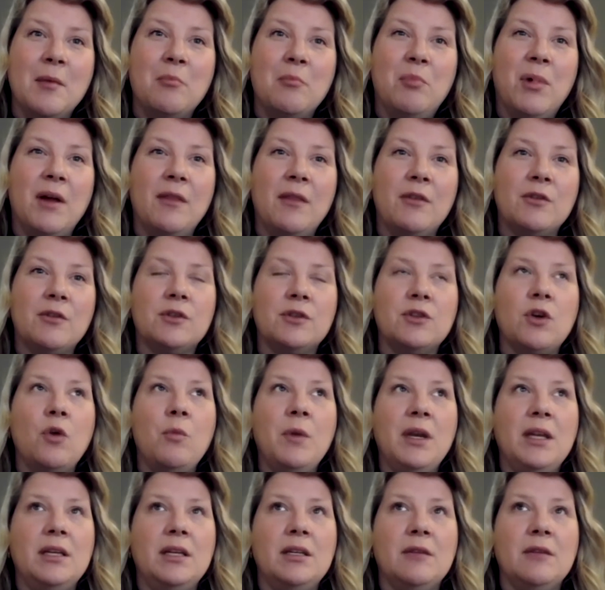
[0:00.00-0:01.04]
But there's so
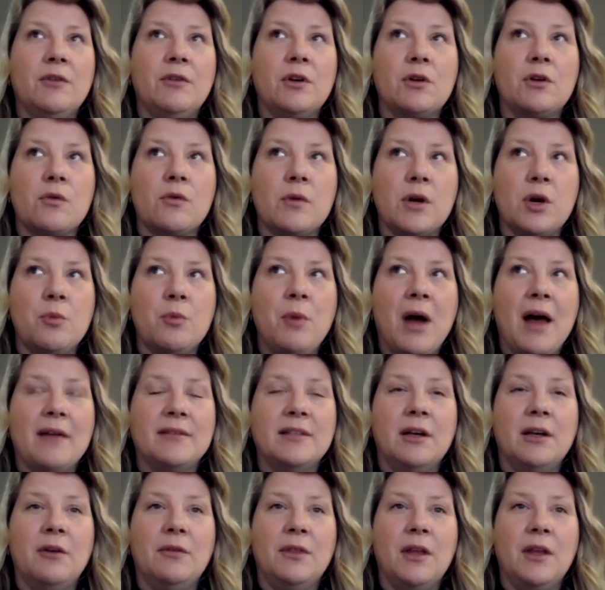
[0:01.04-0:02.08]
many different career
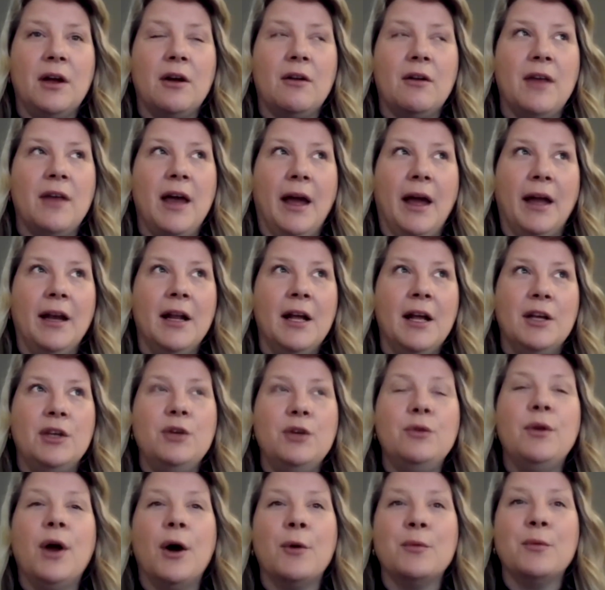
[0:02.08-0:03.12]
paths out there that
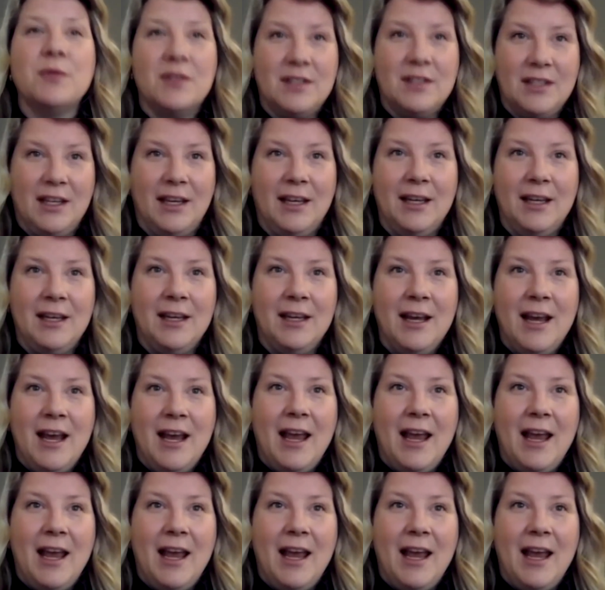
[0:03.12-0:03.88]
you don't see.